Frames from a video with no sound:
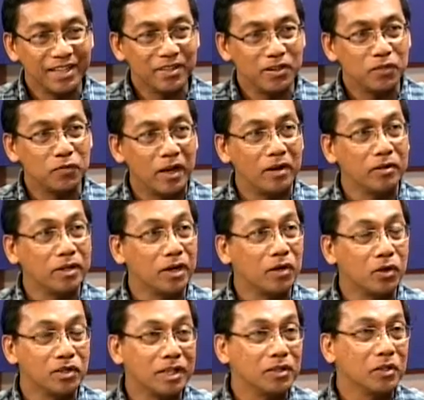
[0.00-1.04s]
and those followed the
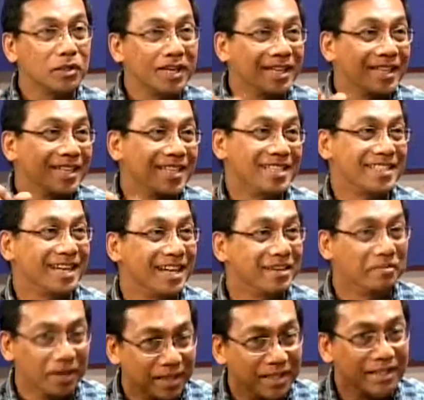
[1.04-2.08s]
code not only in the
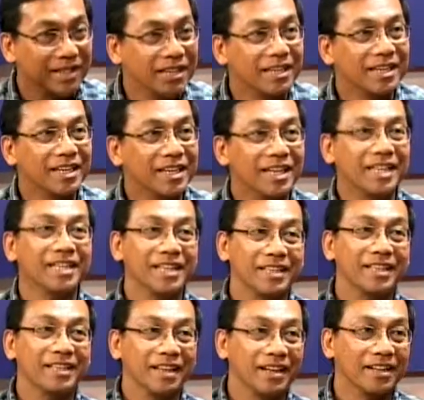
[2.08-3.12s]
design but in the
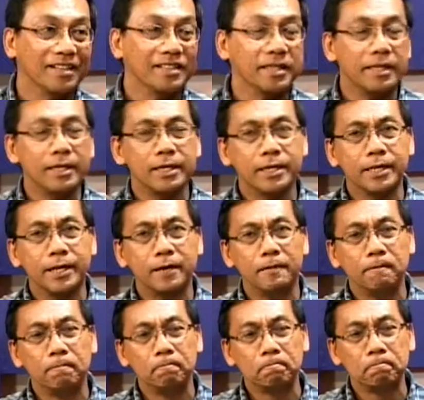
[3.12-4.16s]
details. Now,